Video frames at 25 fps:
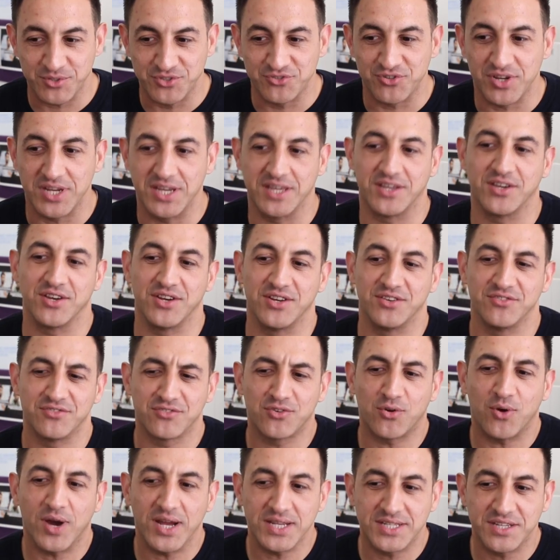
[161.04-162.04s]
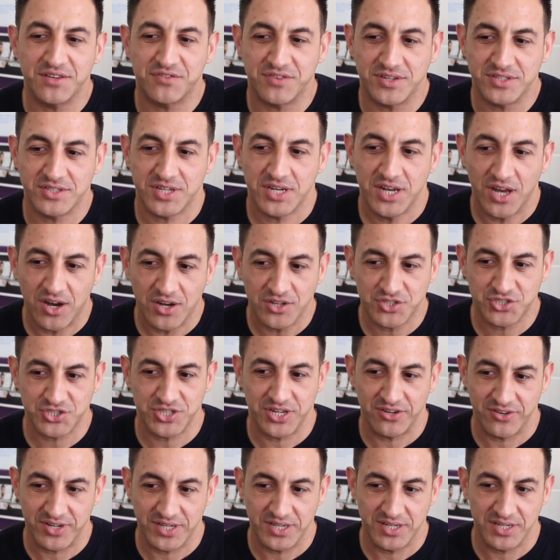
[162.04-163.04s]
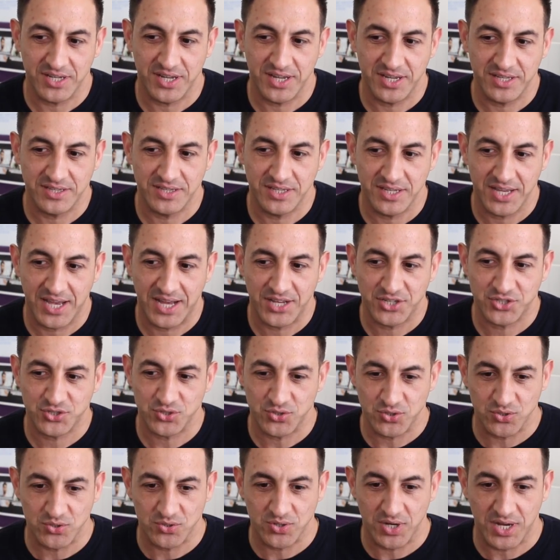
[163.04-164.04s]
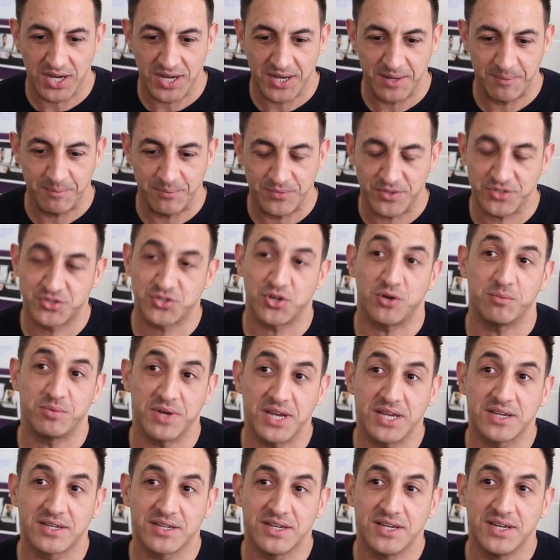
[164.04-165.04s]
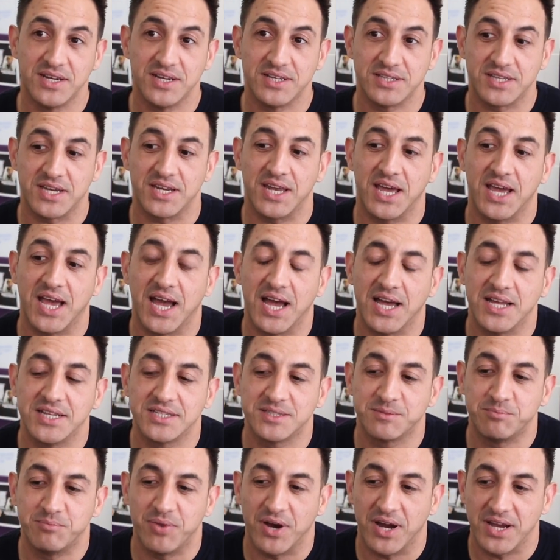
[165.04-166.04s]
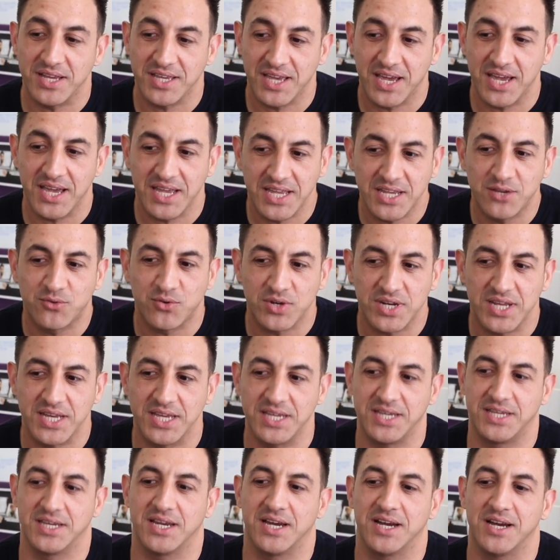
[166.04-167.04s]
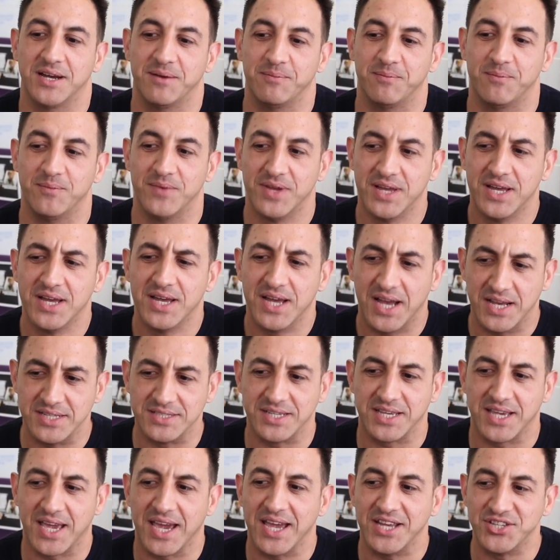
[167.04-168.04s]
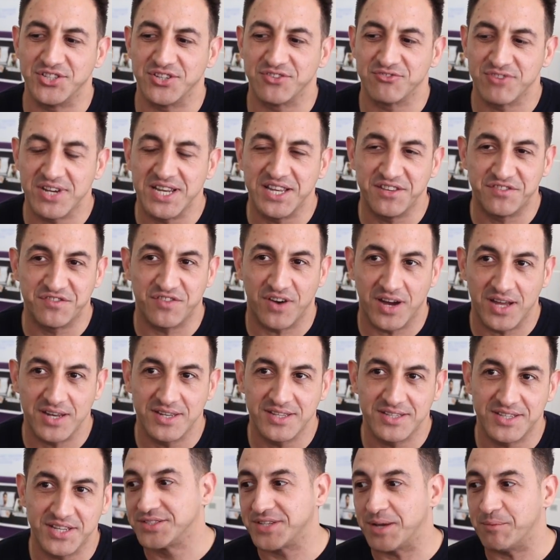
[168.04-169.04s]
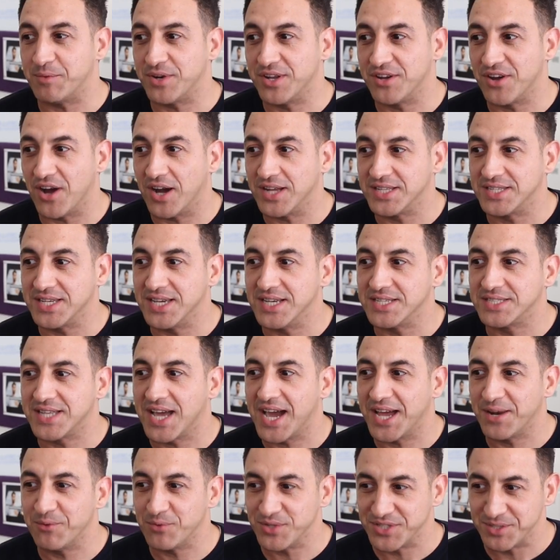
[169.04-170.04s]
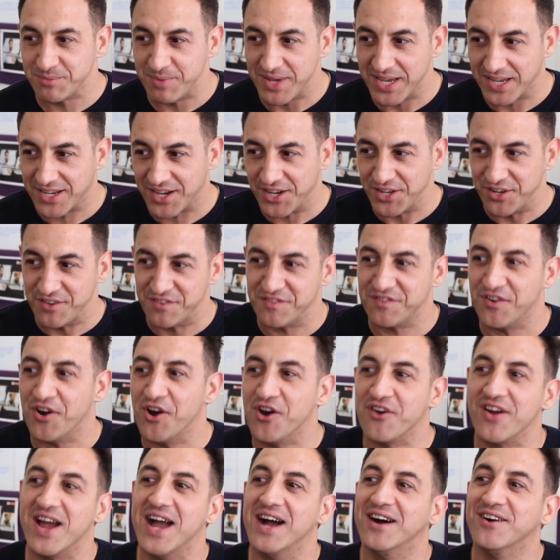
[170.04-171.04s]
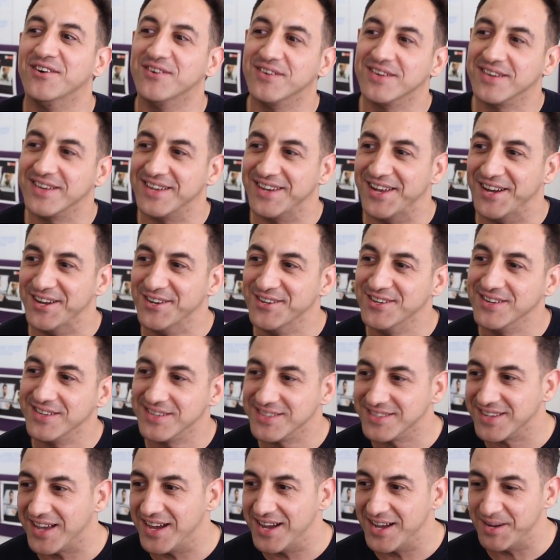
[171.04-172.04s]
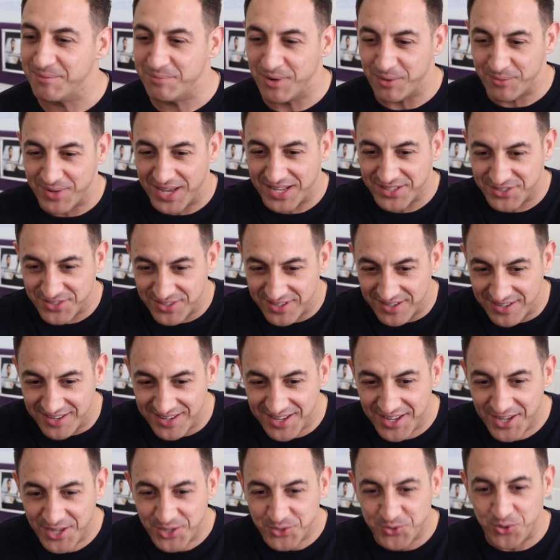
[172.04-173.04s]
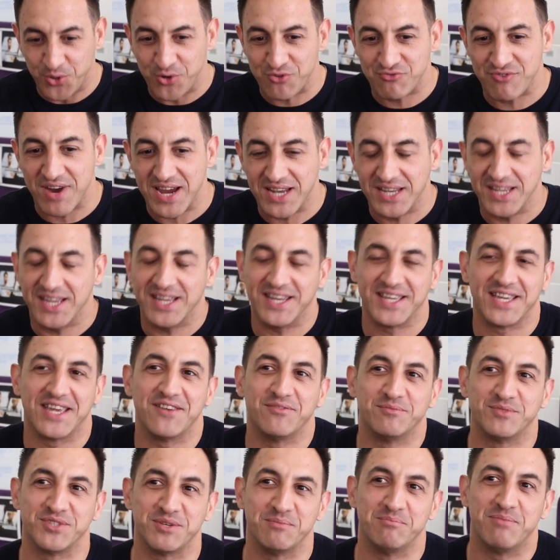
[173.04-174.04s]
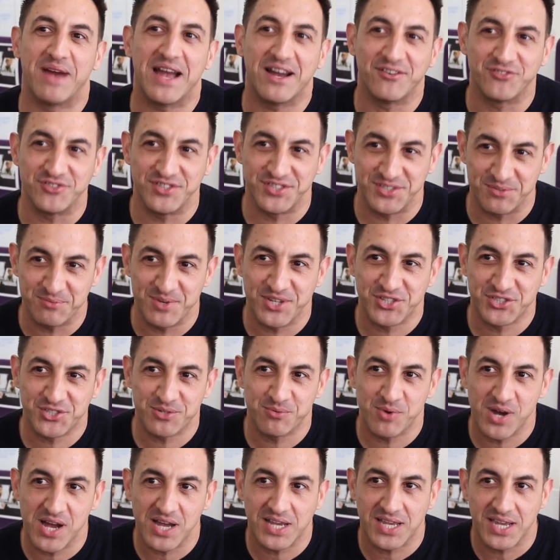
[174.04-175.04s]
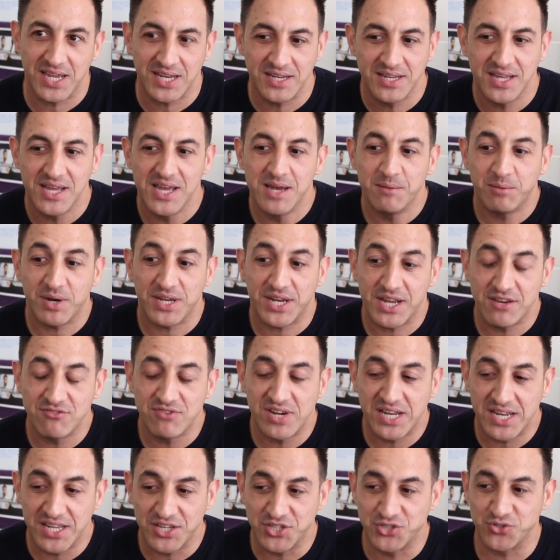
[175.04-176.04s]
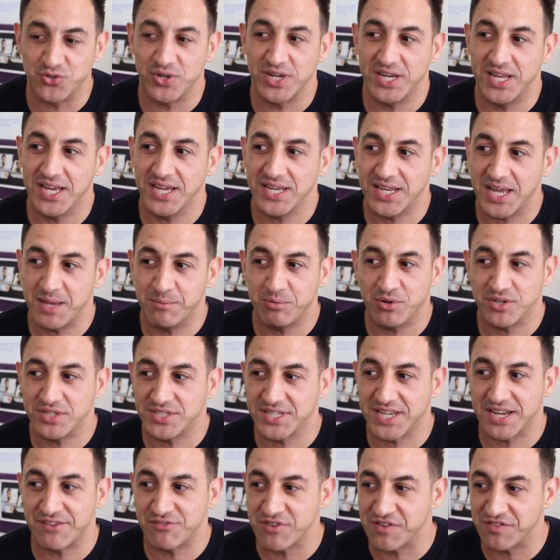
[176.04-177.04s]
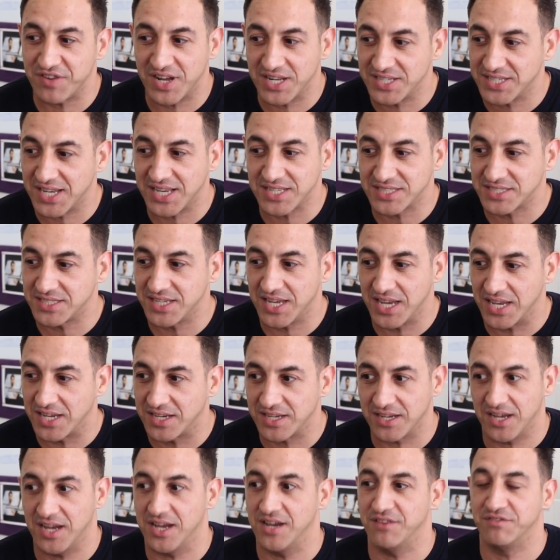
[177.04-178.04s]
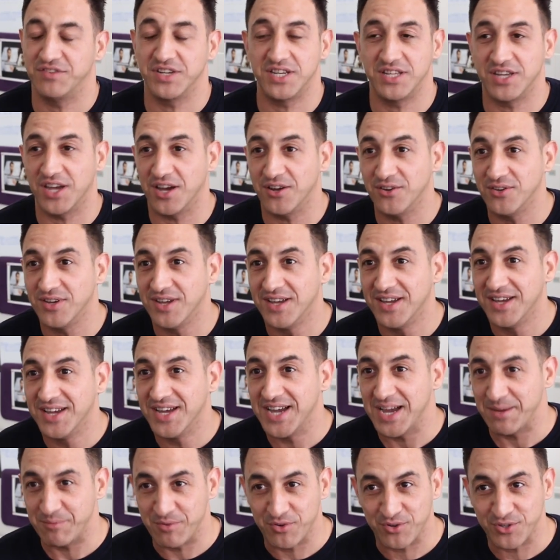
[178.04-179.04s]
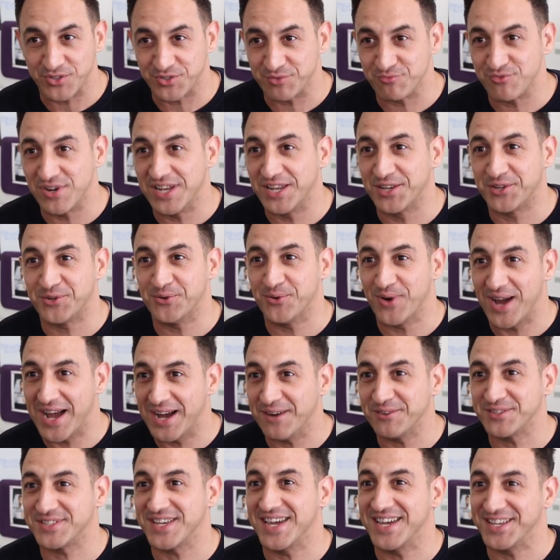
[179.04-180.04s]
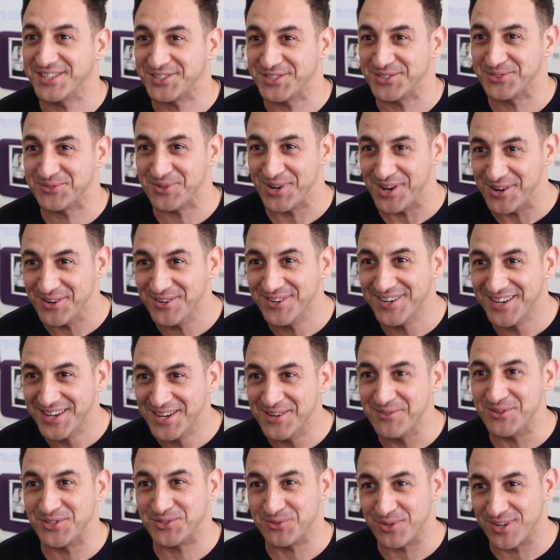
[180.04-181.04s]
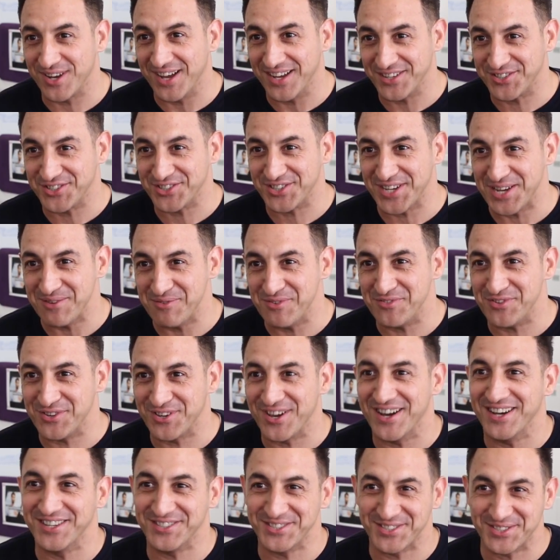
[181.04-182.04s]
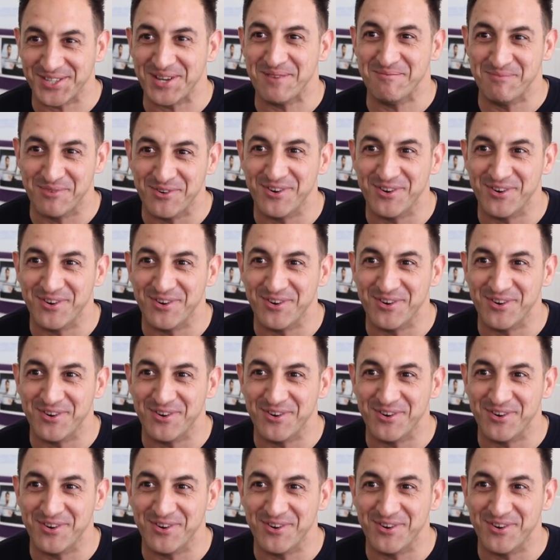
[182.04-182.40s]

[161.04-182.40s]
was really good. It was quite different to last year in the actual the topic that they had, but yeah, equally as engaging, really fun. Some of the ideas they had was a bit kind of far out, but we had to sort of rein it in and give them some boundaries in which to work in. But they really enjoyed it. They put together a fantastic video, and we've got some really cool outtakes as well, which we'd like to share with you guys at some